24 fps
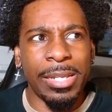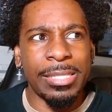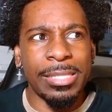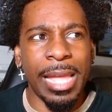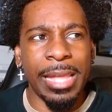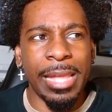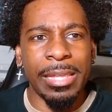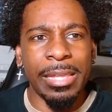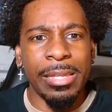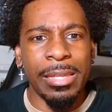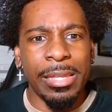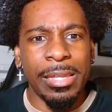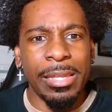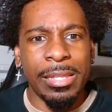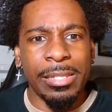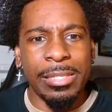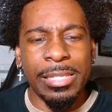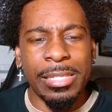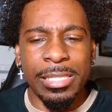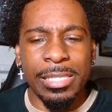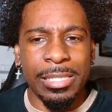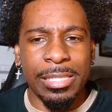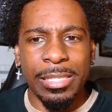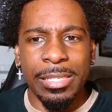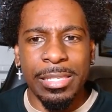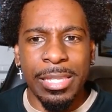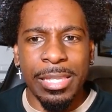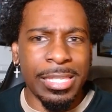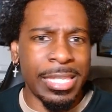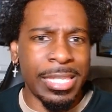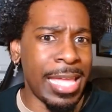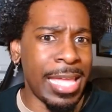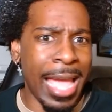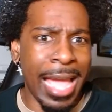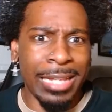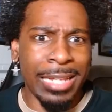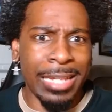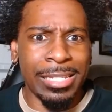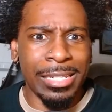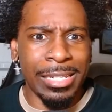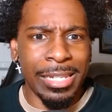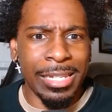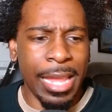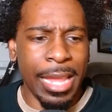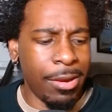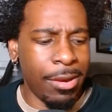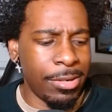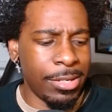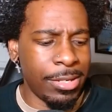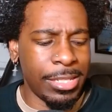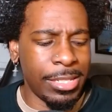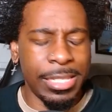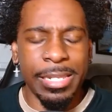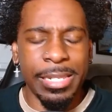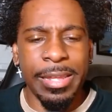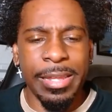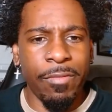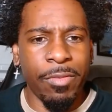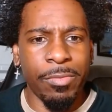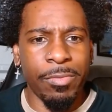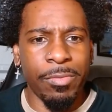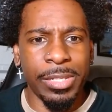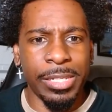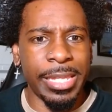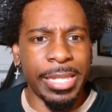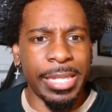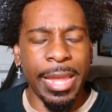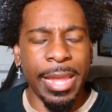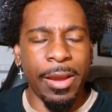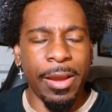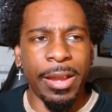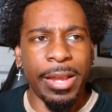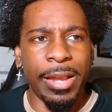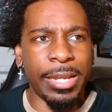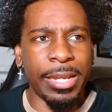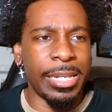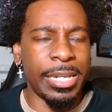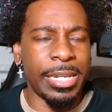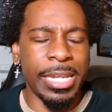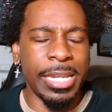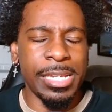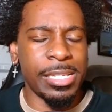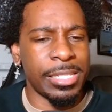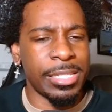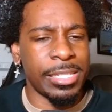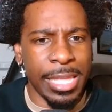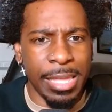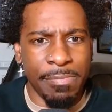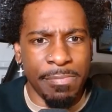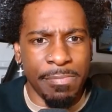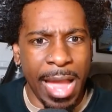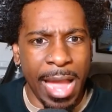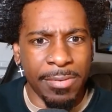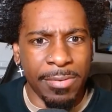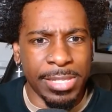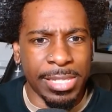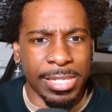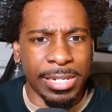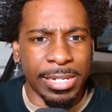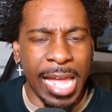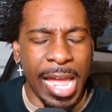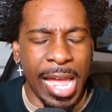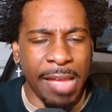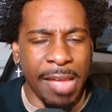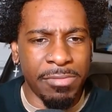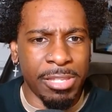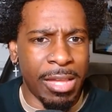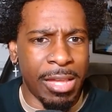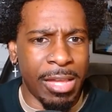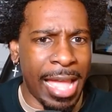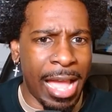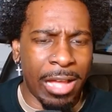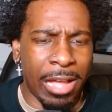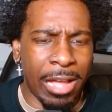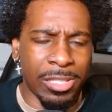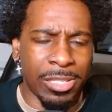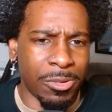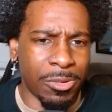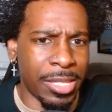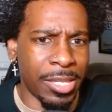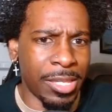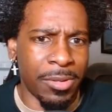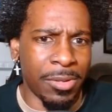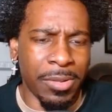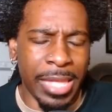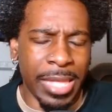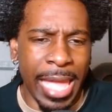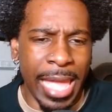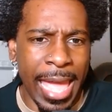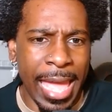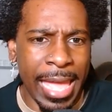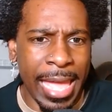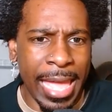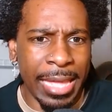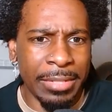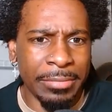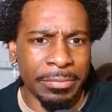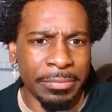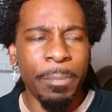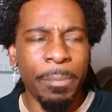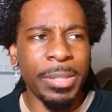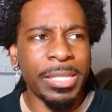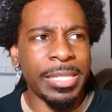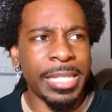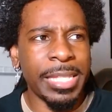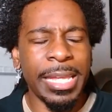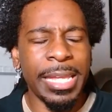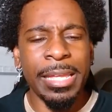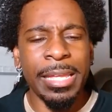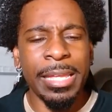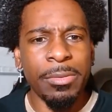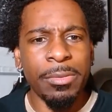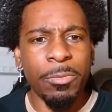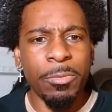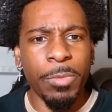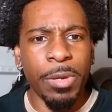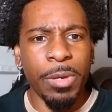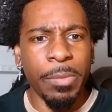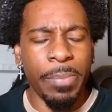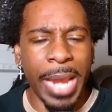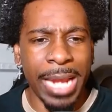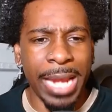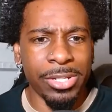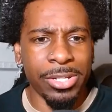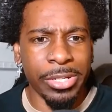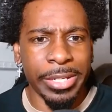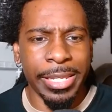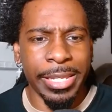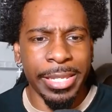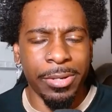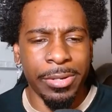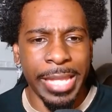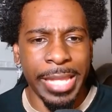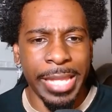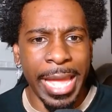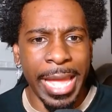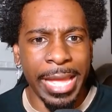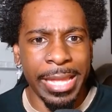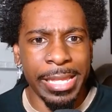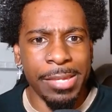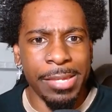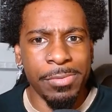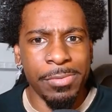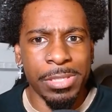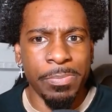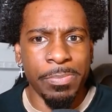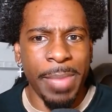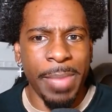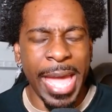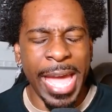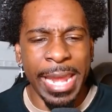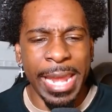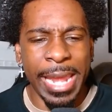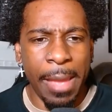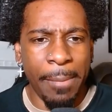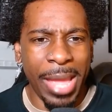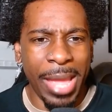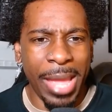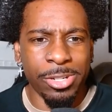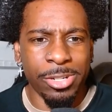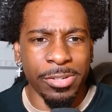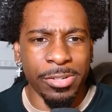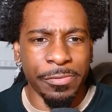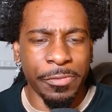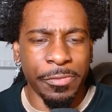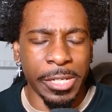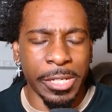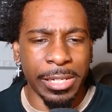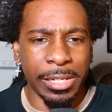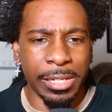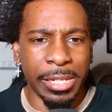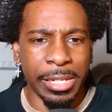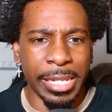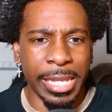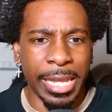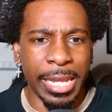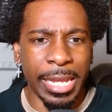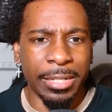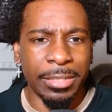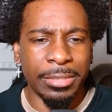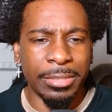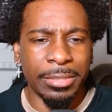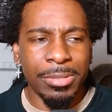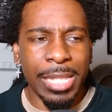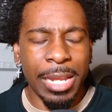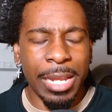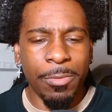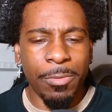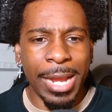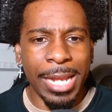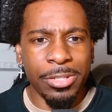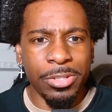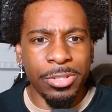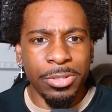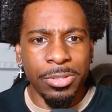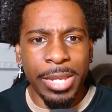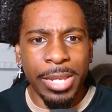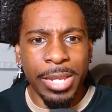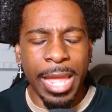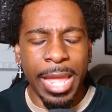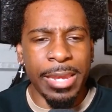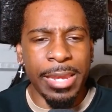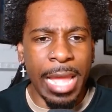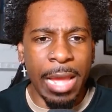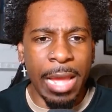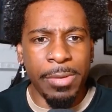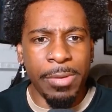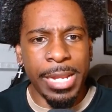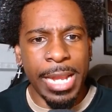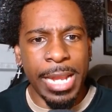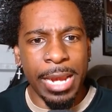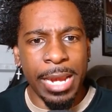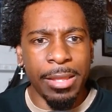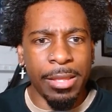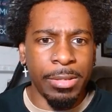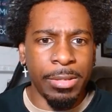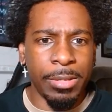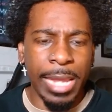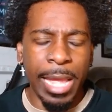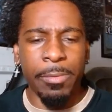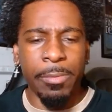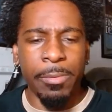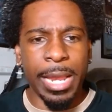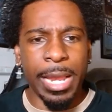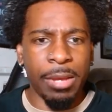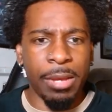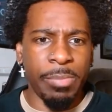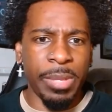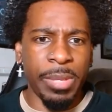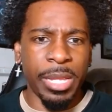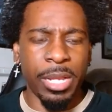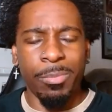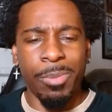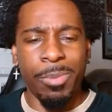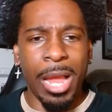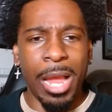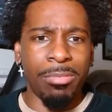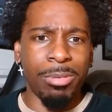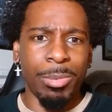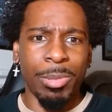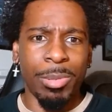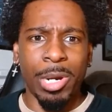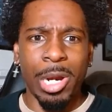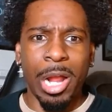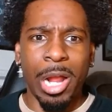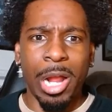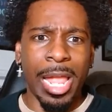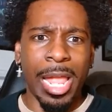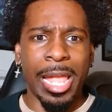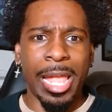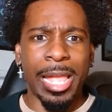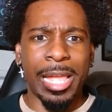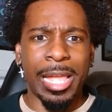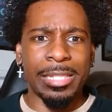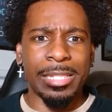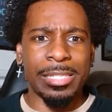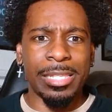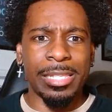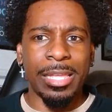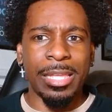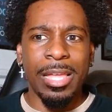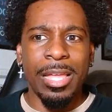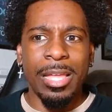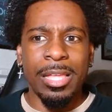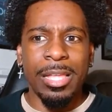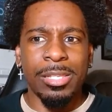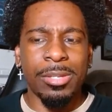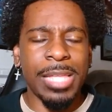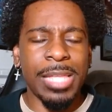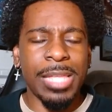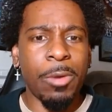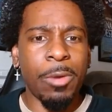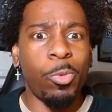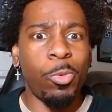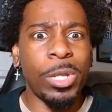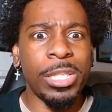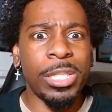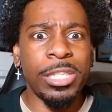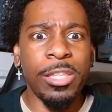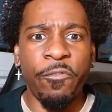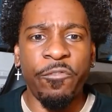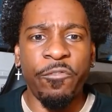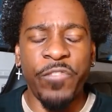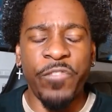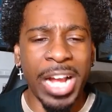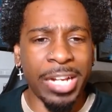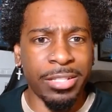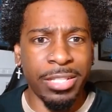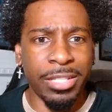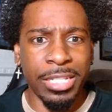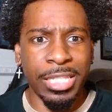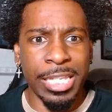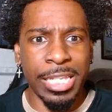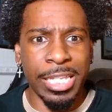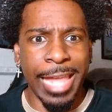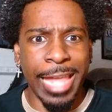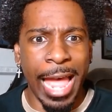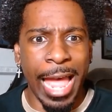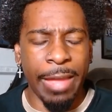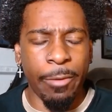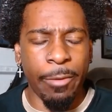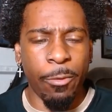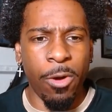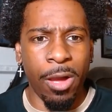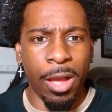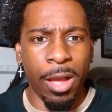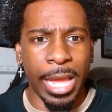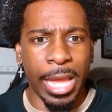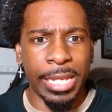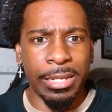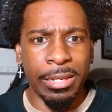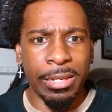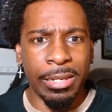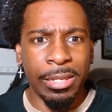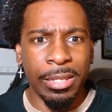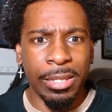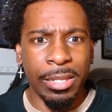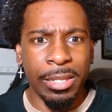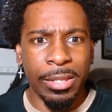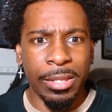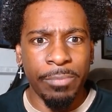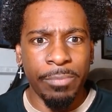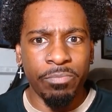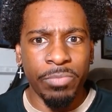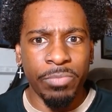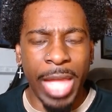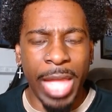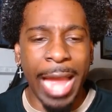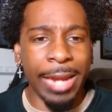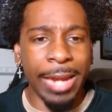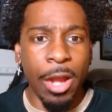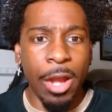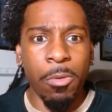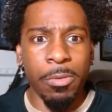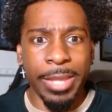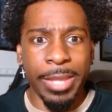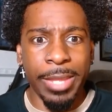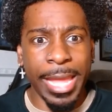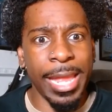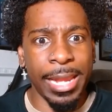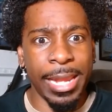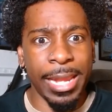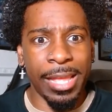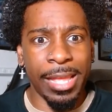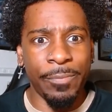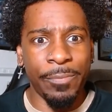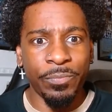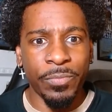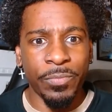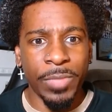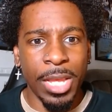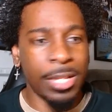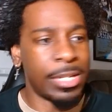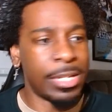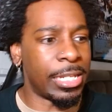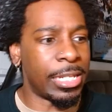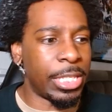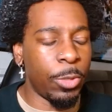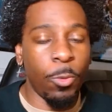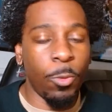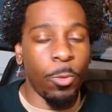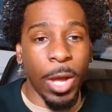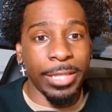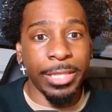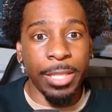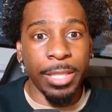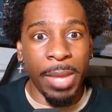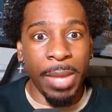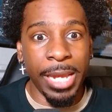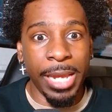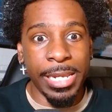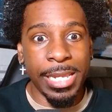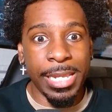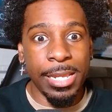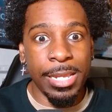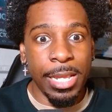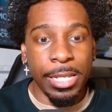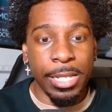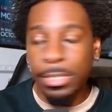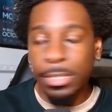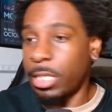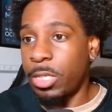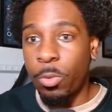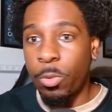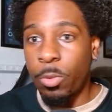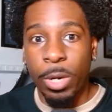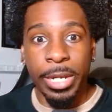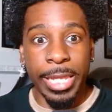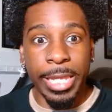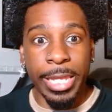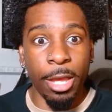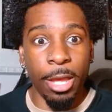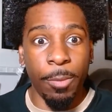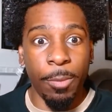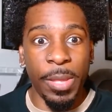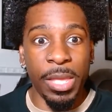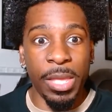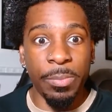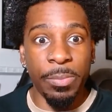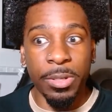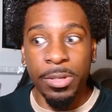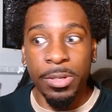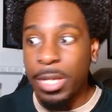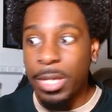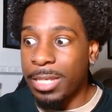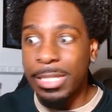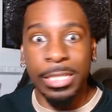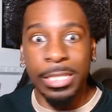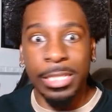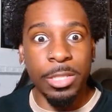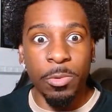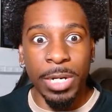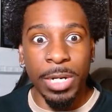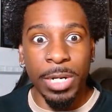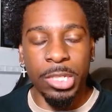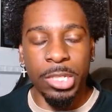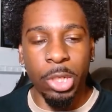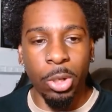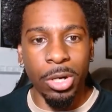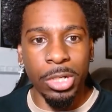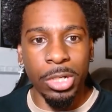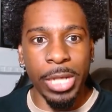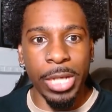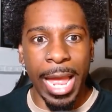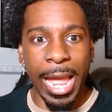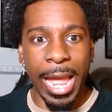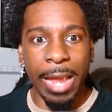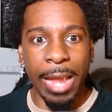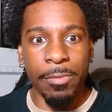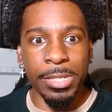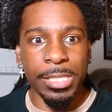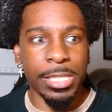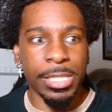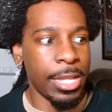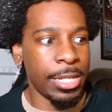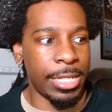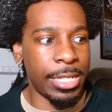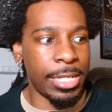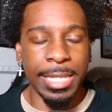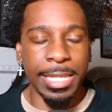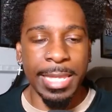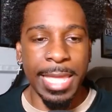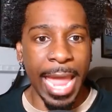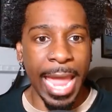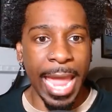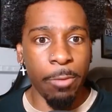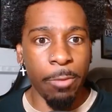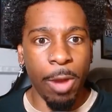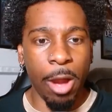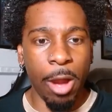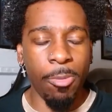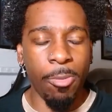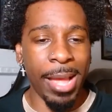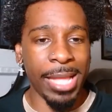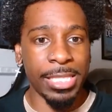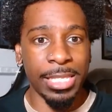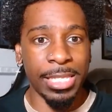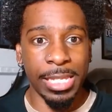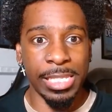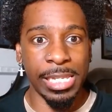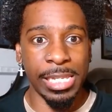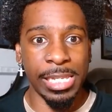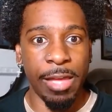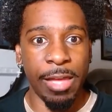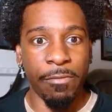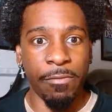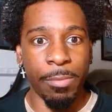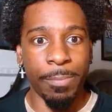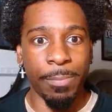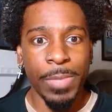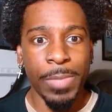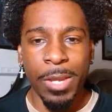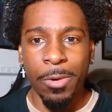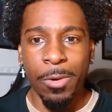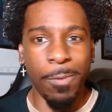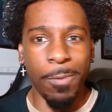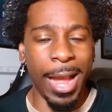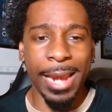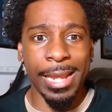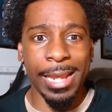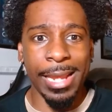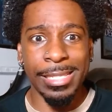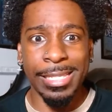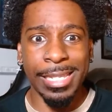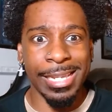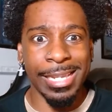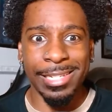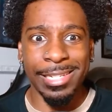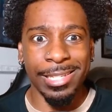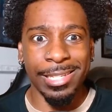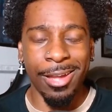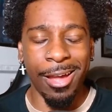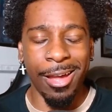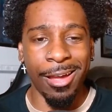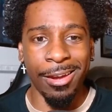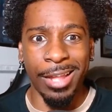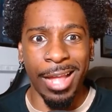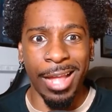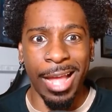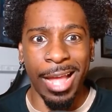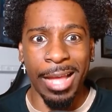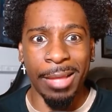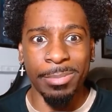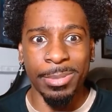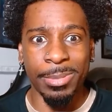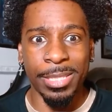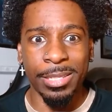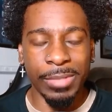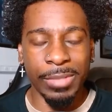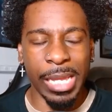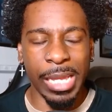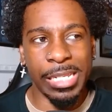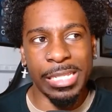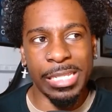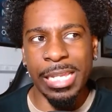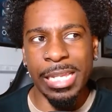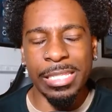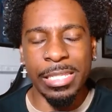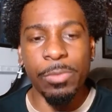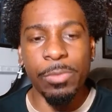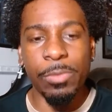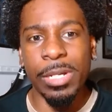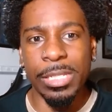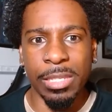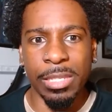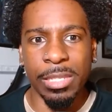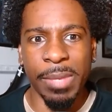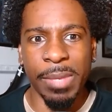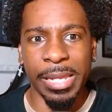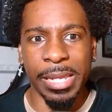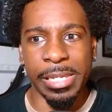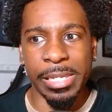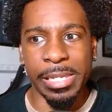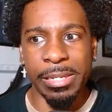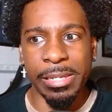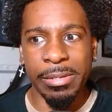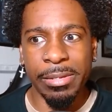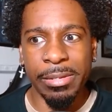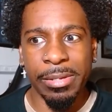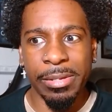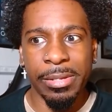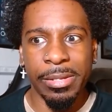It's like, does he actually care, or does he never really care? And did he just keep Iris alive to also kill Kat? But then when Patrick killed Kat, he was mad at Patrick for killing Kat. It's like, why'd you do that? Now we got a bigger problem on our hands. So it's like, what the fuck does this guy want? I don't get it. Does he want the money? Does he want to kill people? Does he want to torture Iris? Does he hate robots? Does he love them? Why doesn't he just call the cops? And it's because he wants the money.